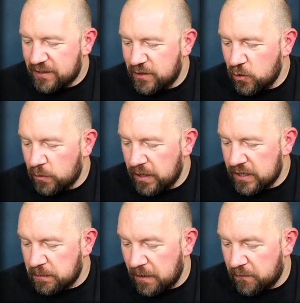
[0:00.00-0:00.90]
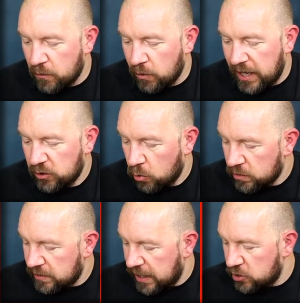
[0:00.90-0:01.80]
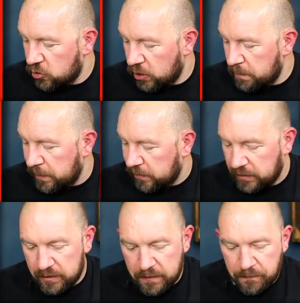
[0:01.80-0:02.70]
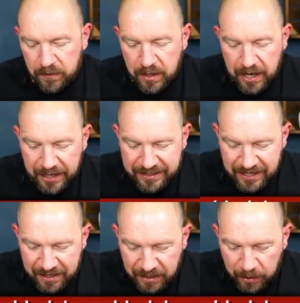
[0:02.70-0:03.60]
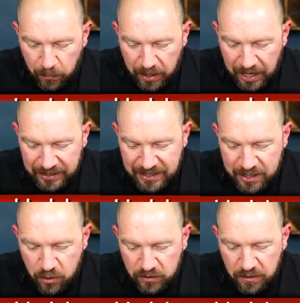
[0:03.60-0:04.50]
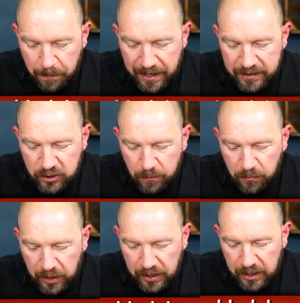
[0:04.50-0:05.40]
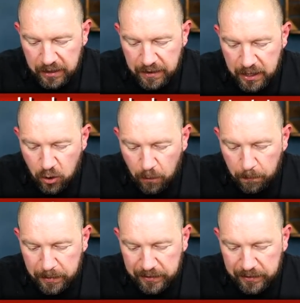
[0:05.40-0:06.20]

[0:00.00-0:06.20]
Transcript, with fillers: Do you know what it is, mate? For all I don't enjoy building, I tend like when I tend not to buy something and then not